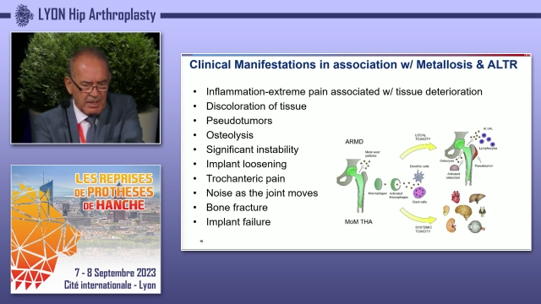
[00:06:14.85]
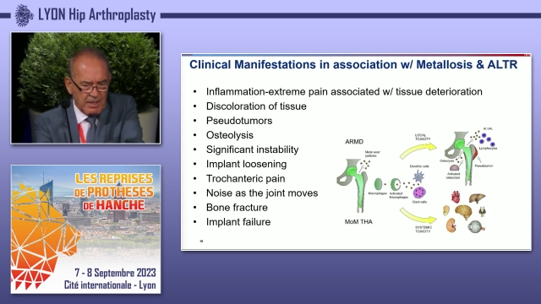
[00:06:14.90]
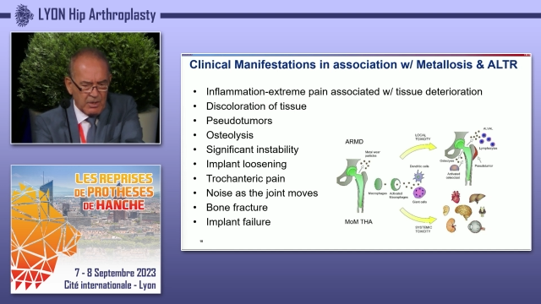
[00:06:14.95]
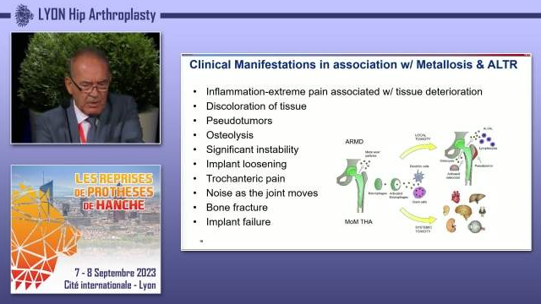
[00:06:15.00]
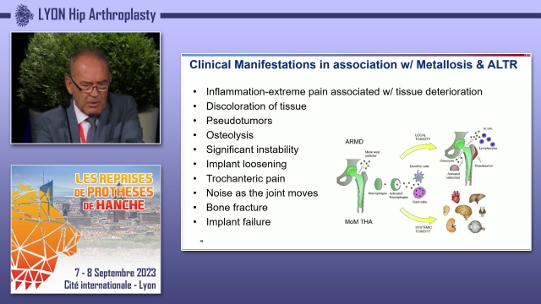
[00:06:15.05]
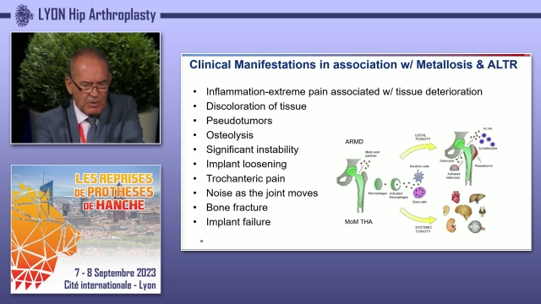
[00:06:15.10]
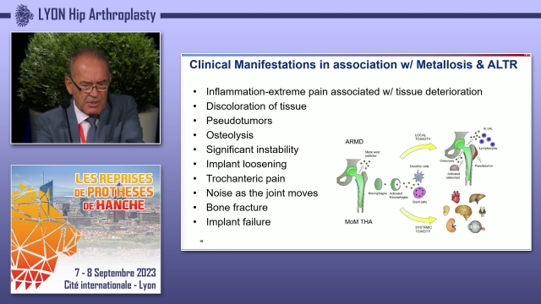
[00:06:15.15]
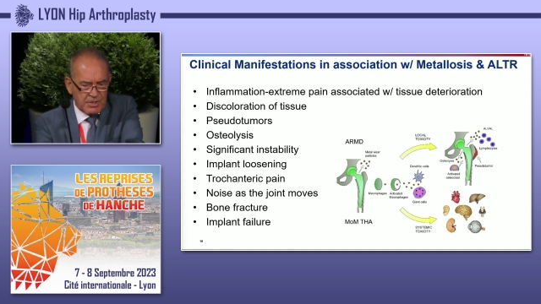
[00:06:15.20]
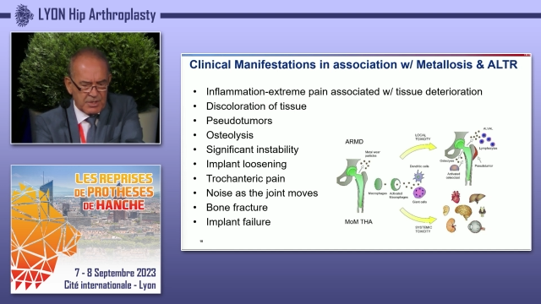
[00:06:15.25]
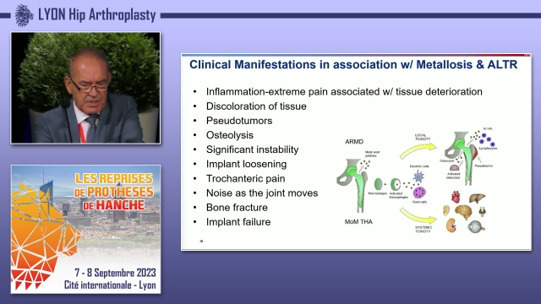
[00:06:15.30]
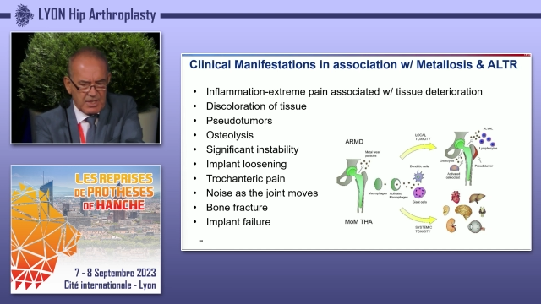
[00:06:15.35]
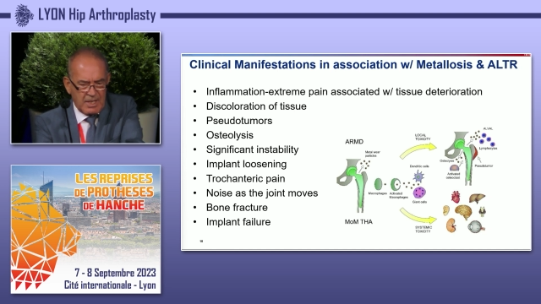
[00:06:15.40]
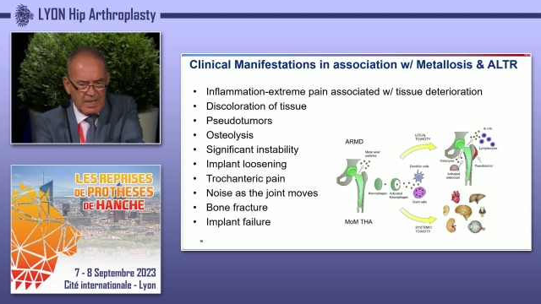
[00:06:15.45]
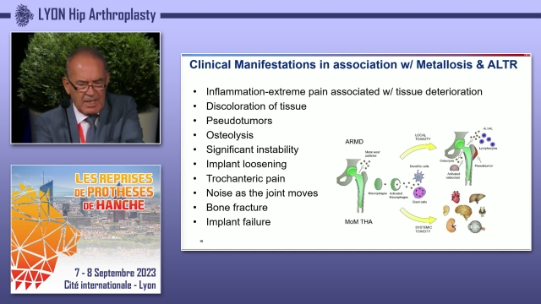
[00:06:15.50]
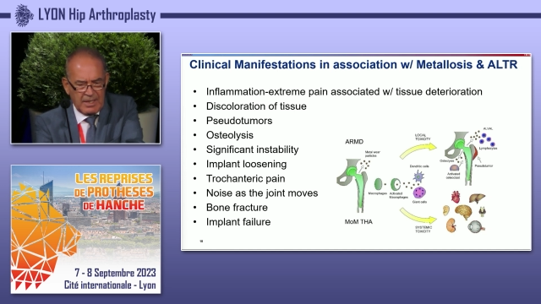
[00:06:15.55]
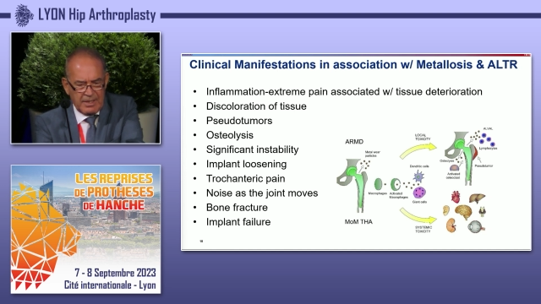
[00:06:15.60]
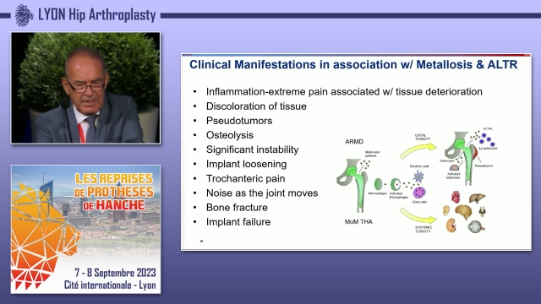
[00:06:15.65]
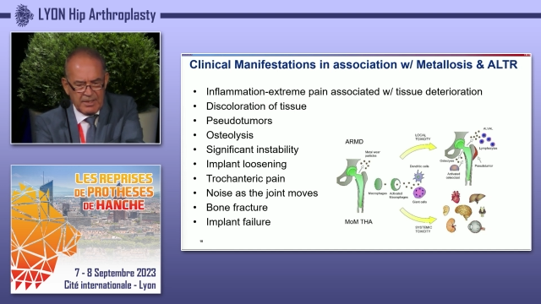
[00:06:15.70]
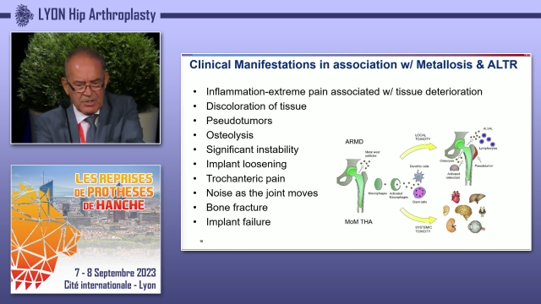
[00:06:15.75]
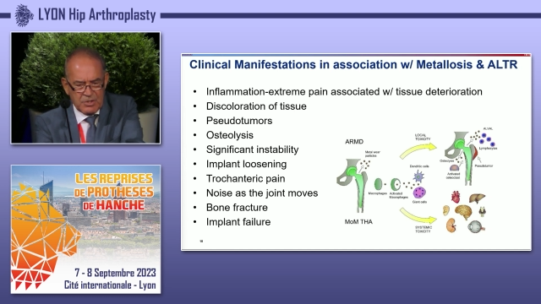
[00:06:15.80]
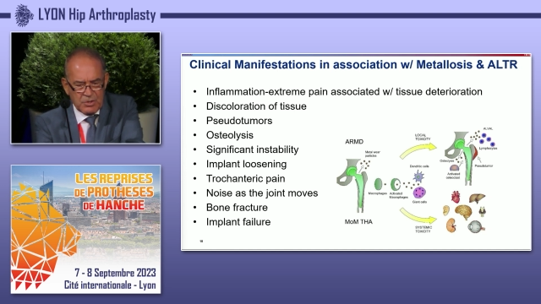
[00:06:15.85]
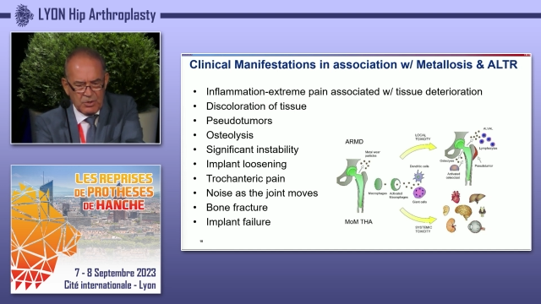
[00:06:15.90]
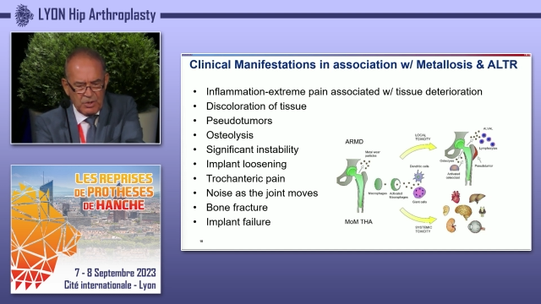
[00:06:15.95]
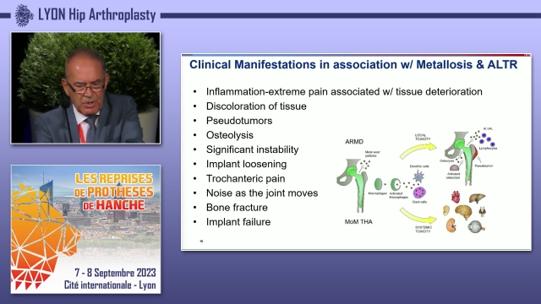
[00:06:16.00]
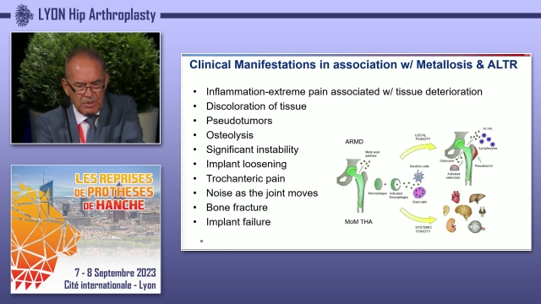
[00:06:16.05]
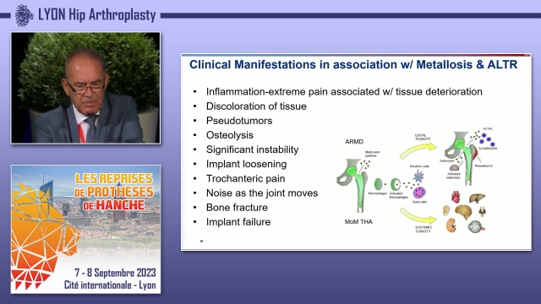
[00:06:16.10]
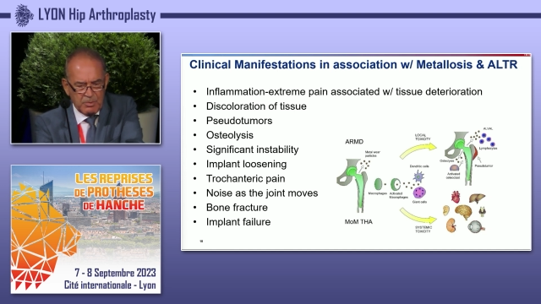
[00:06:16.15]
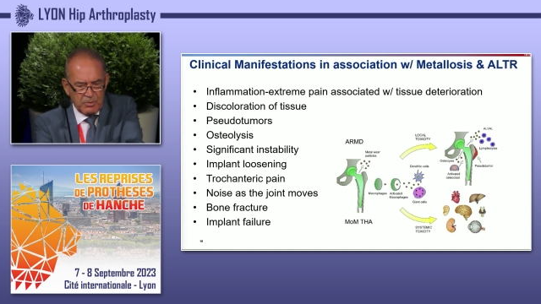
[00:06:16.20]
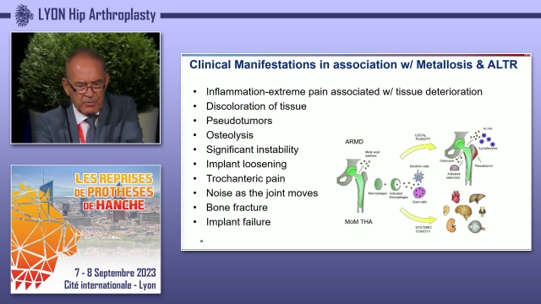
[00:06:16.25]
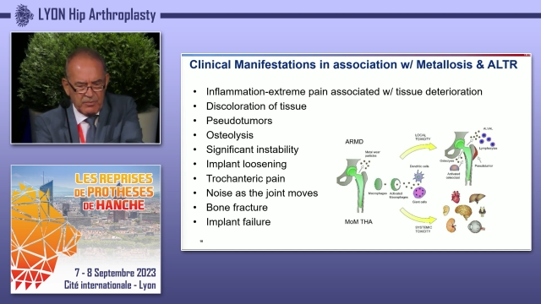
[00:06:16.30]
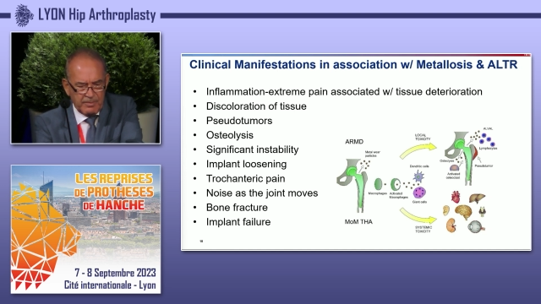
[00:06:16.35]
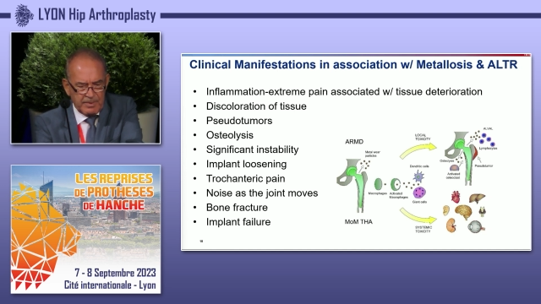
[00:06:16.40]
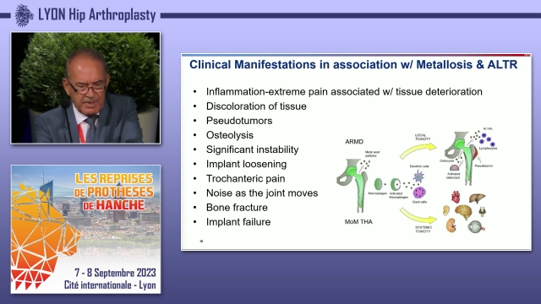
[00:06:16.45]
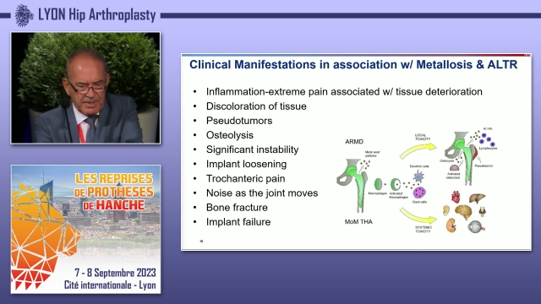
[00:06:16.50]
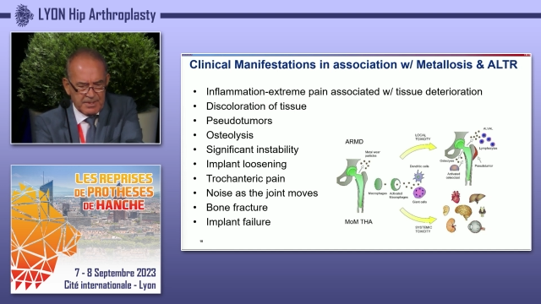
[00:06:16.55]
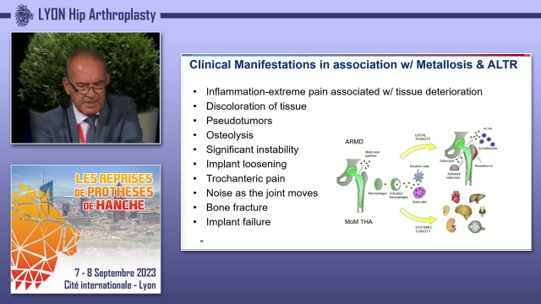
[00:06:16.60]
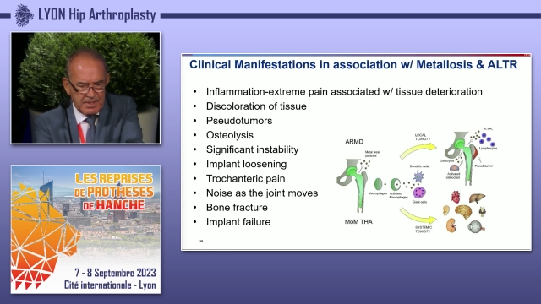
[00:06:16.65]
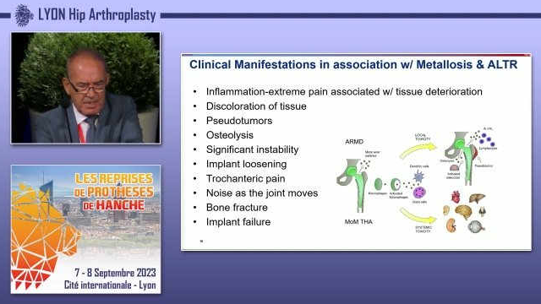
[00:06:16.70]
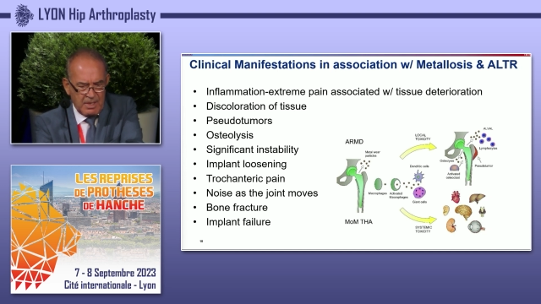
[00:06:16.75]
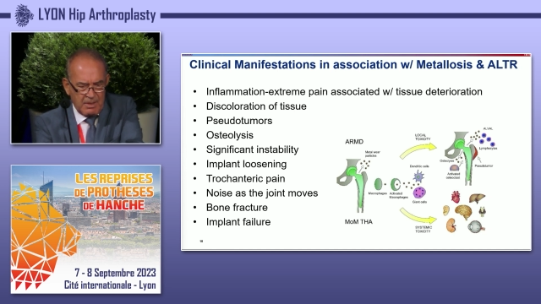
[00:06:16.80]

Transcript: noise, the joint movements,